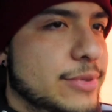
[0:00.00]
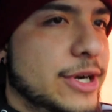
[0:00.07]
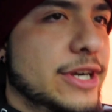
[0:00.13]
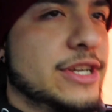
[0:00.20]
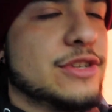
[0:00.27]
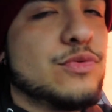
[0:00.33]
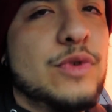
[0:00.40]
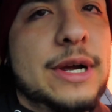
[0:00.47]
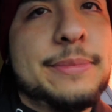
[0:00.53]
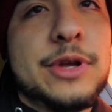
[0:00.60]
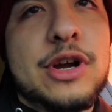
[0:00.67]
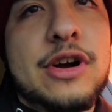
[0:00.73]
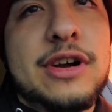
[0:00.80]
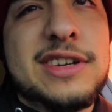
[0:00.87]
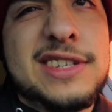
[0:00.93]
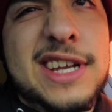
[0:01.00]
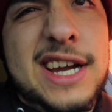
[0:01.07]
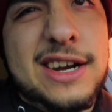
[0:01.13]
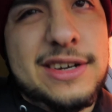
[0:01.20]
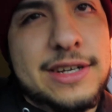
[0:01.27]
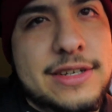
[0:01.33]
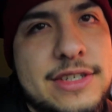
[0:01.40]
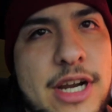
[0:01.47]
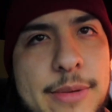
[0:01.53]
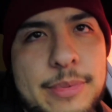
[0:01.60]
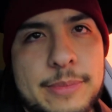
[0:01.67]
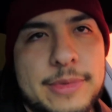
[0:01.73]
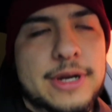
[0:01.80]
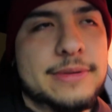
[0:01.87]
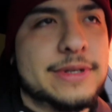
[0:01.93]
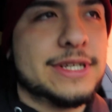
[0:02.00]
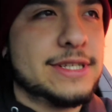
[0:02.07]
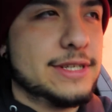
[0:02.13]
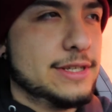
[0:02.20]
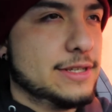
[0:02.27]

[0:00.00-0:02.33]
probably just wipe the cars down and tarp them up because